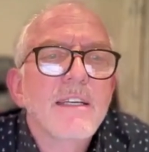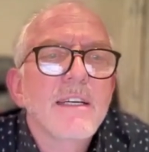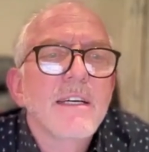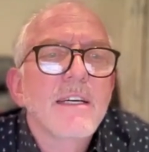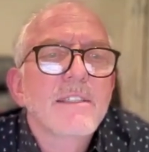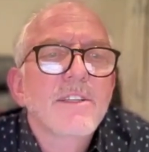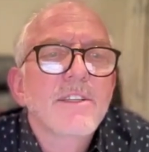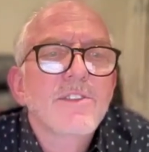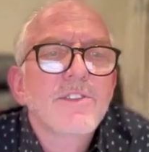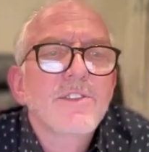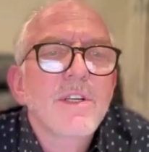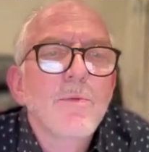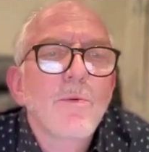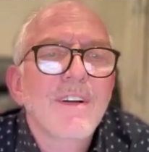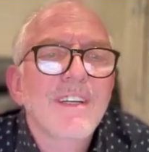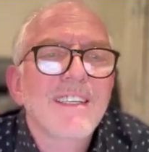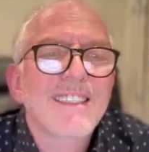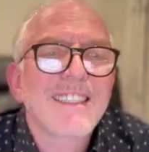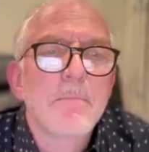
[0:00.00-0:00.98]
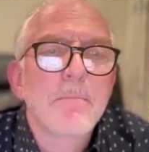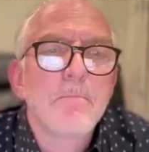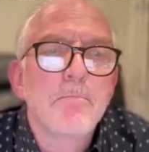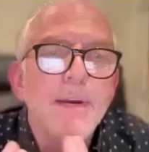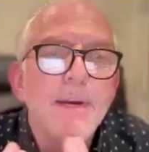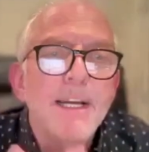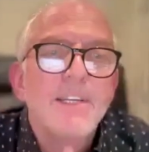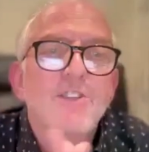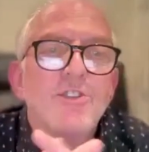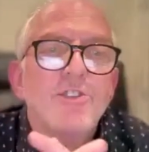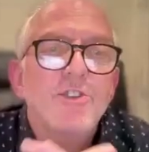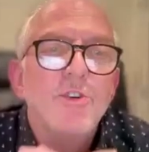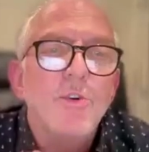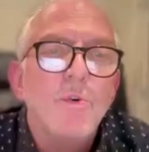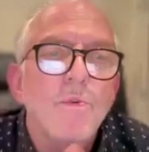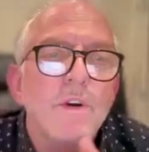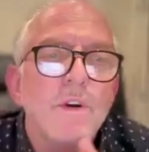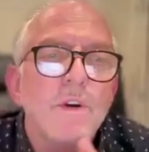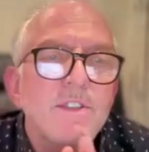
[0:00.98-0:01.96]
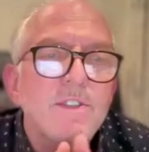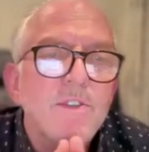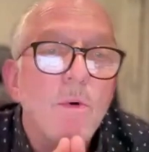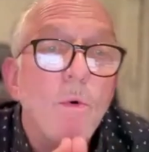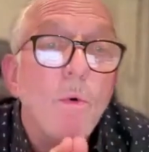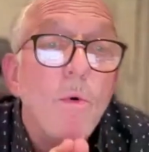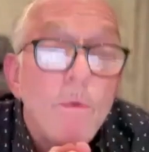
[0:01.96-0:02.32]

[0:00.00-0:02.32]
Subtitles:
to see what is the best choice